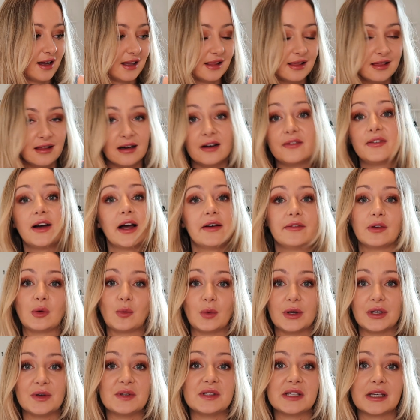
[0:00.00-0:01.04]
I love having
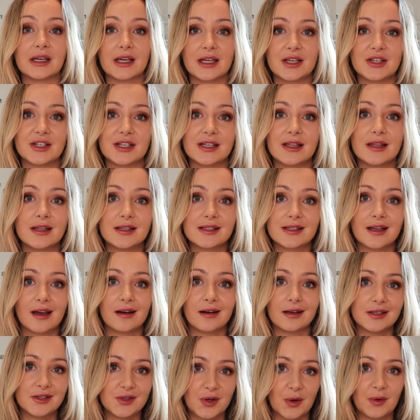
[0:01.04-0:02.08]
windows in kitchens,
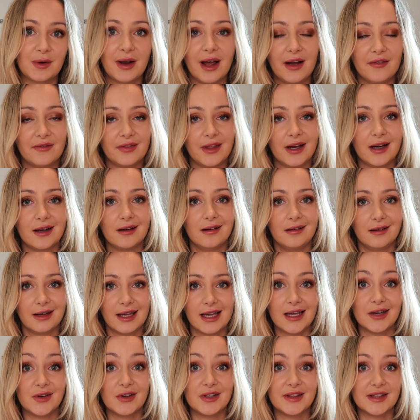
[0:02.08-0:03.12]
and I don't have that
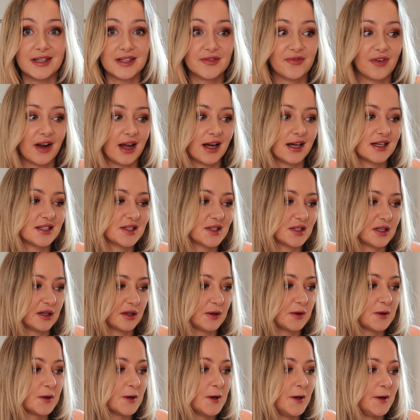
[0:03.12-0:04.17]
here in this flat,
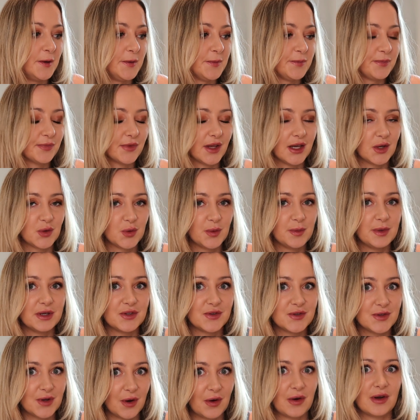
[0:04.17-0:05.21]
so it will be
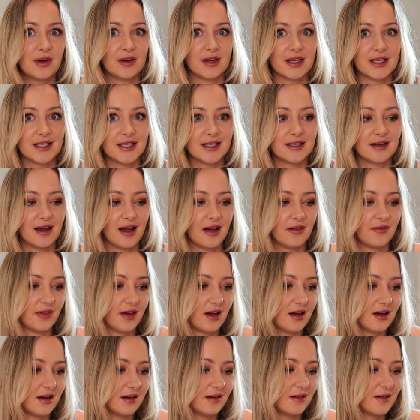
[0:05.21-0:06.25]
so nice to have
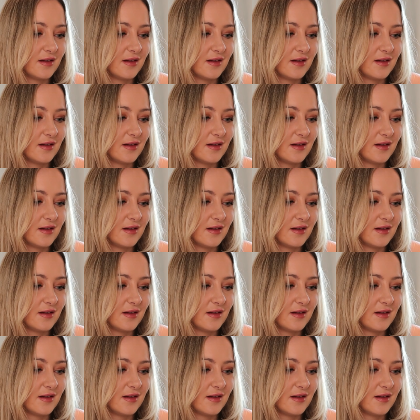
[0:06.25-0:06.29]
that.